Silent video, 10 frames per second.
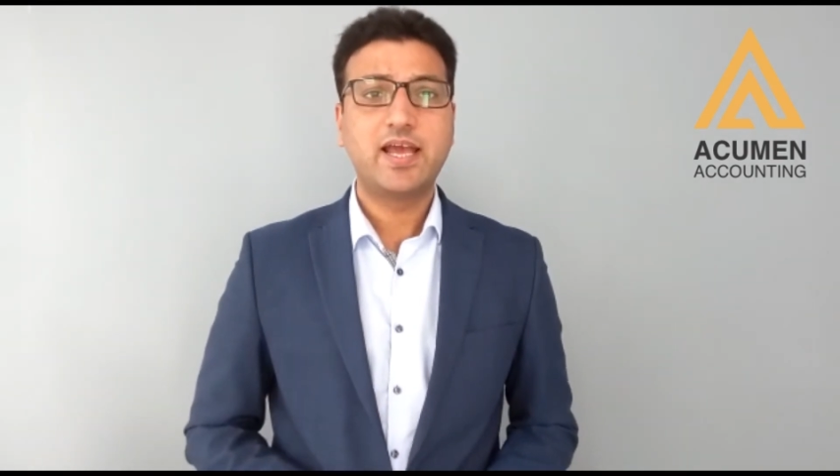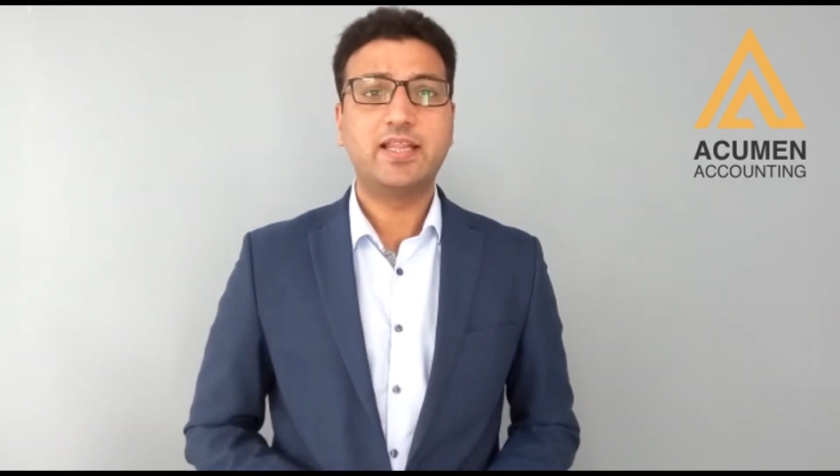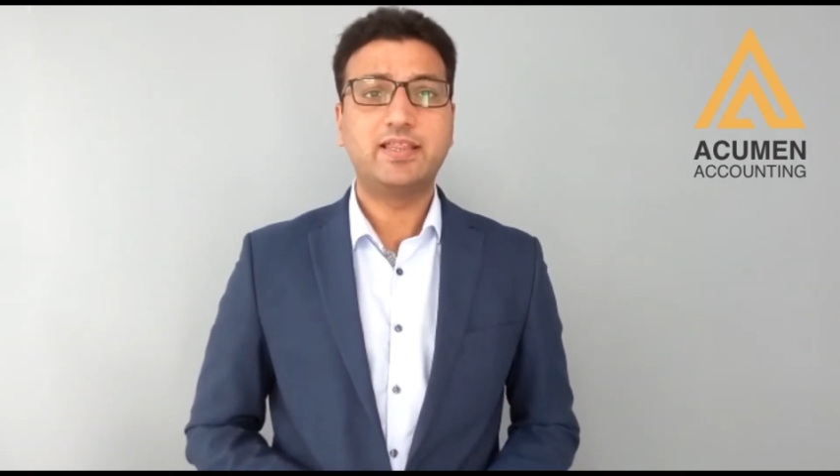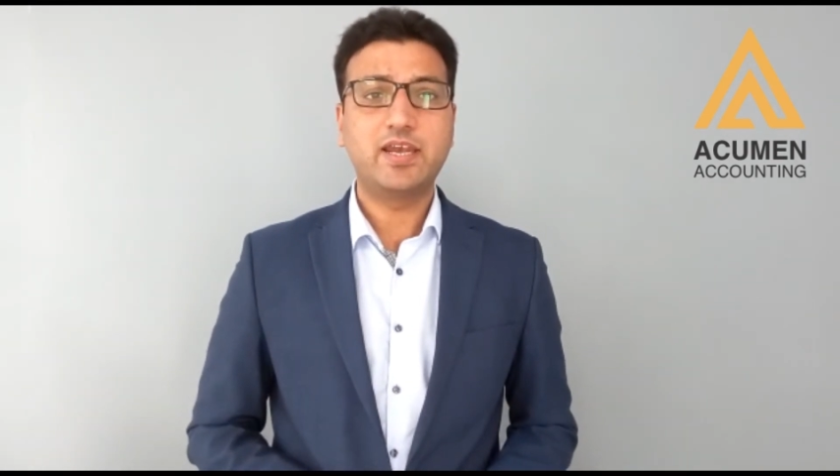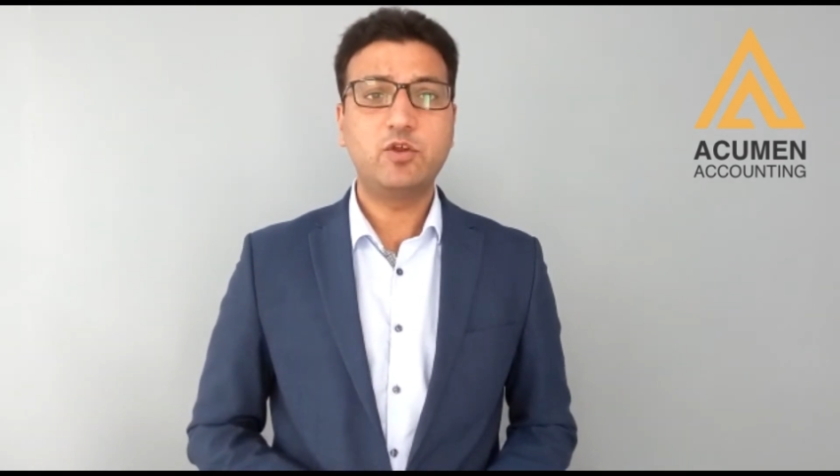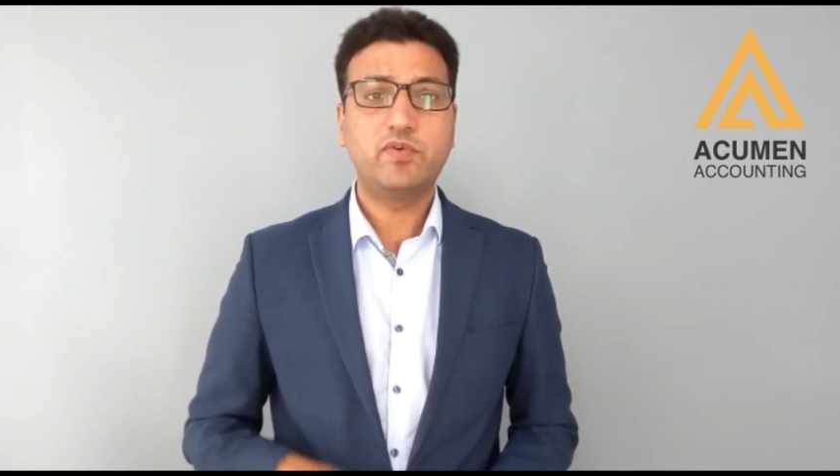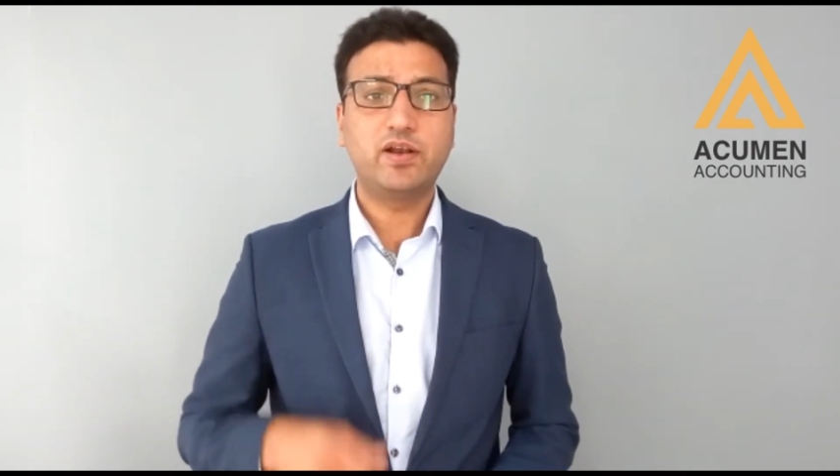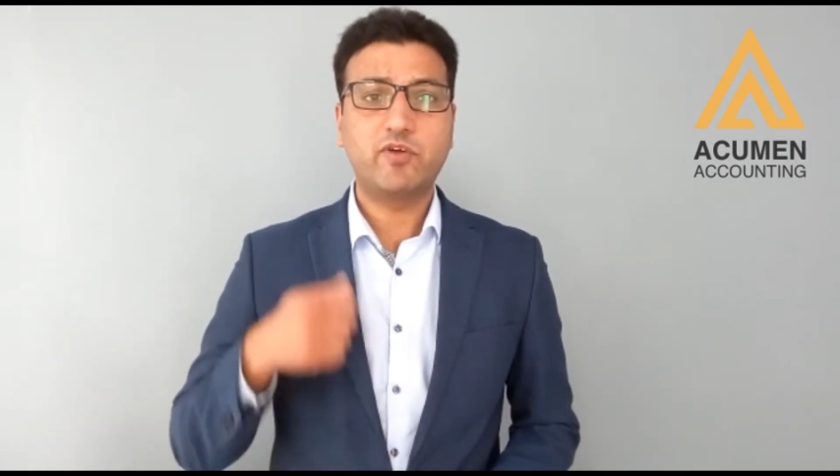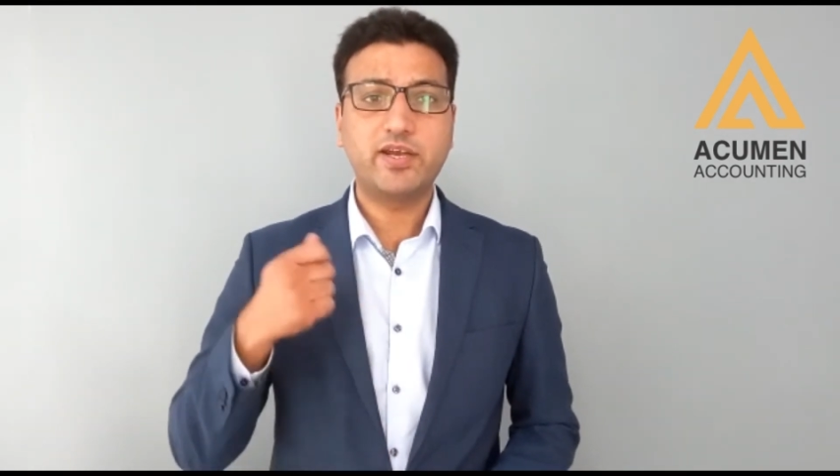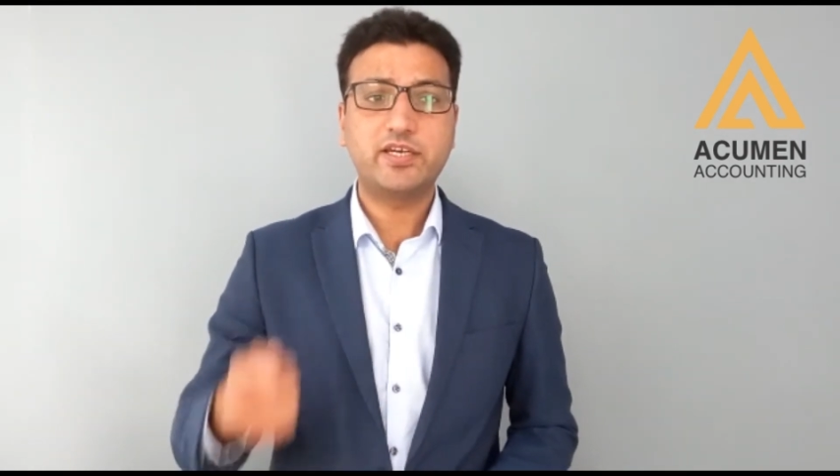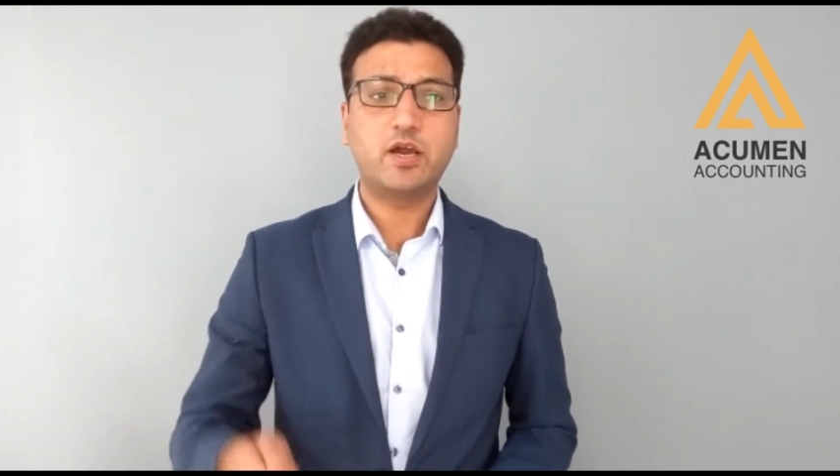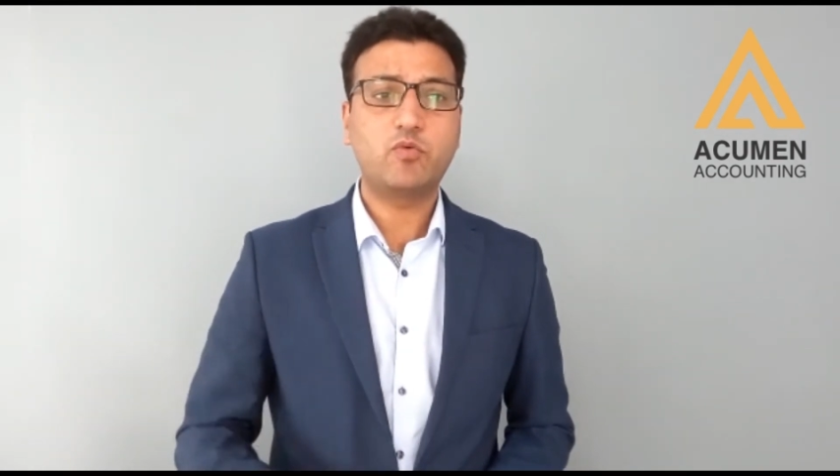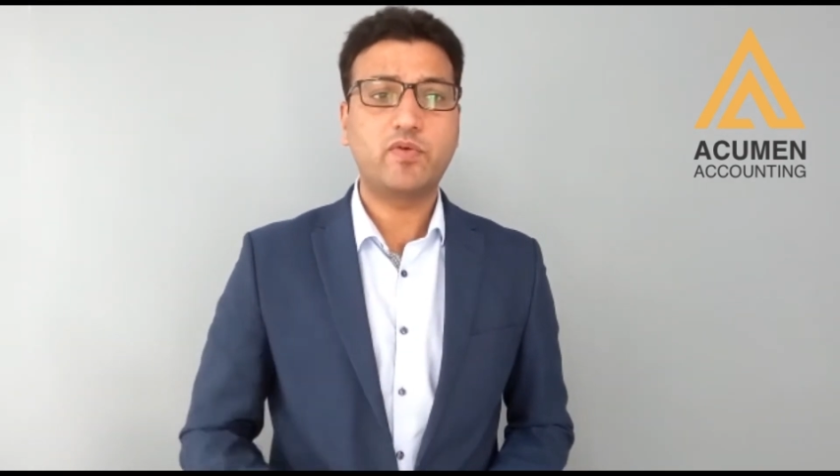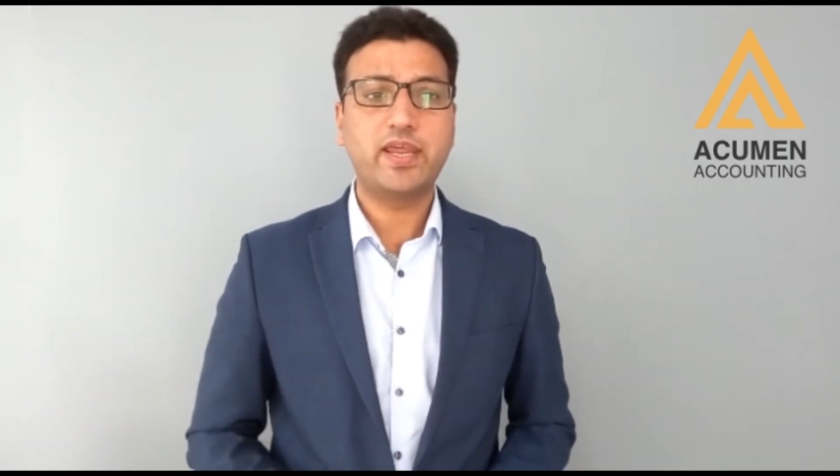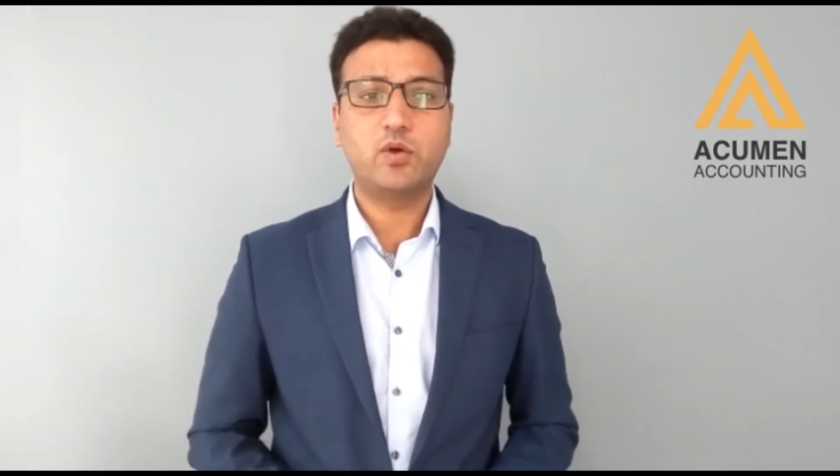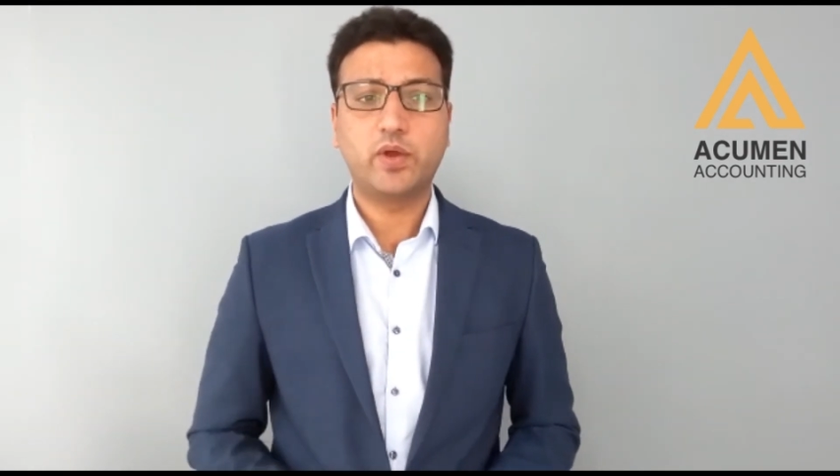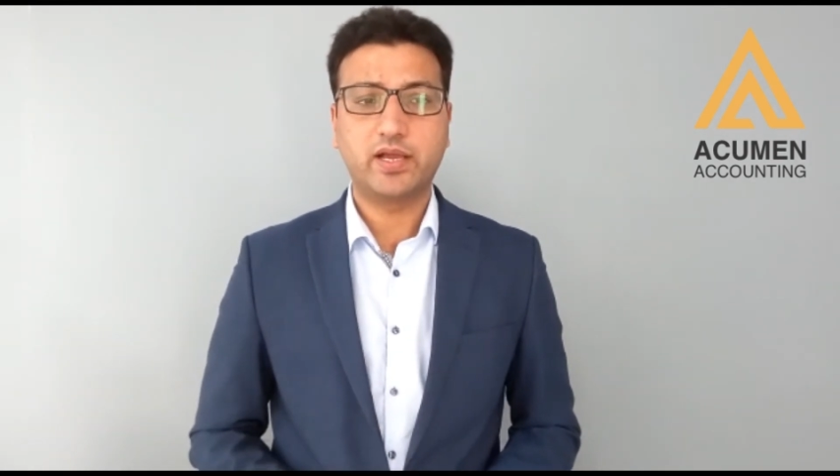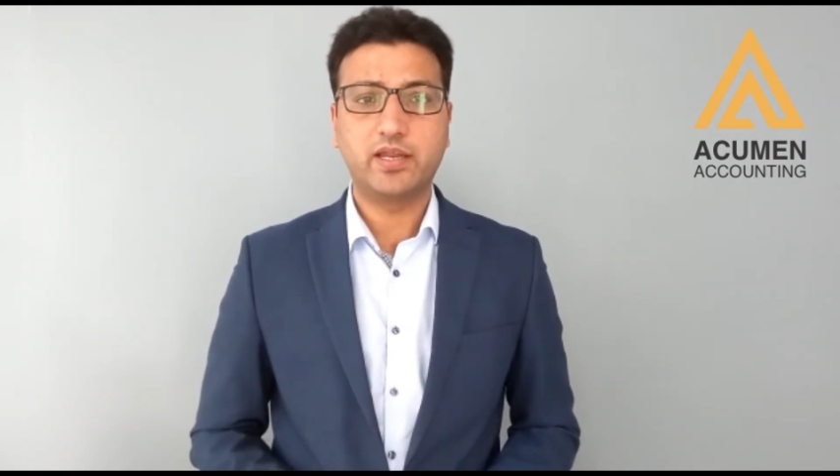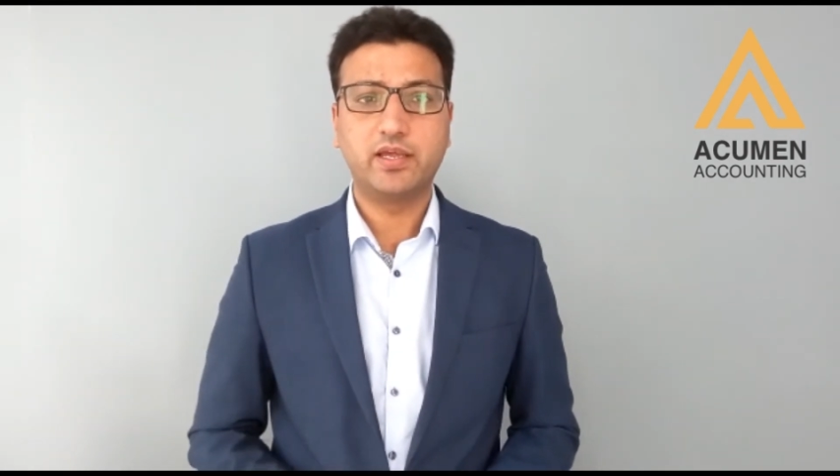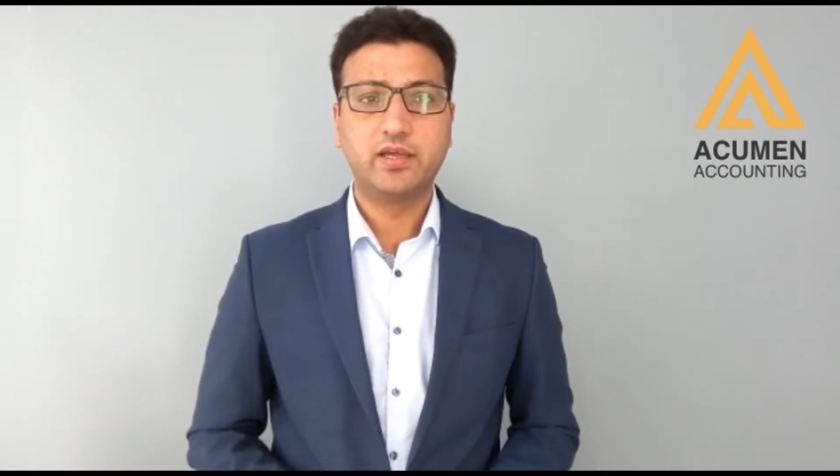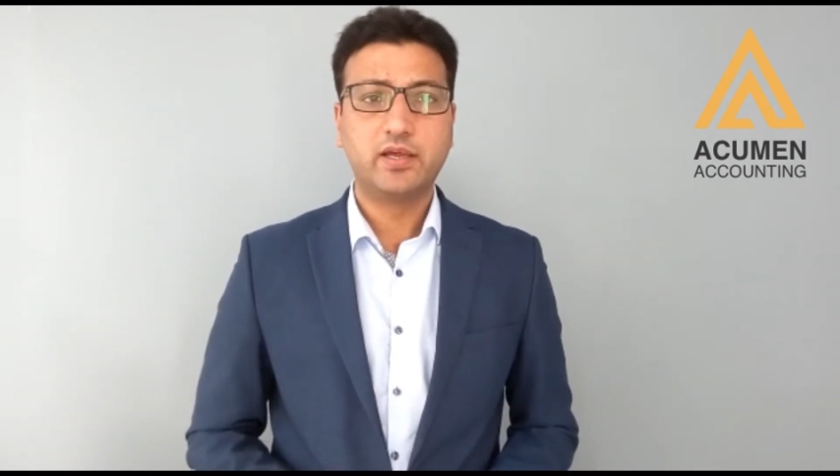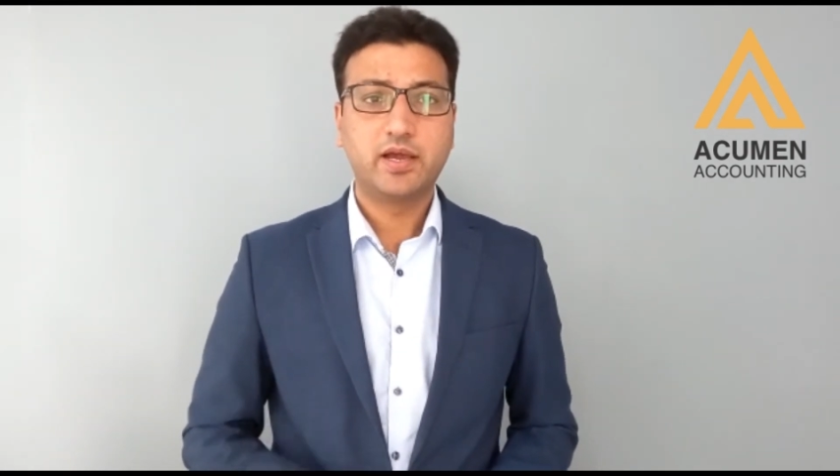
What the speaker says: and then you will rent it out very quickly.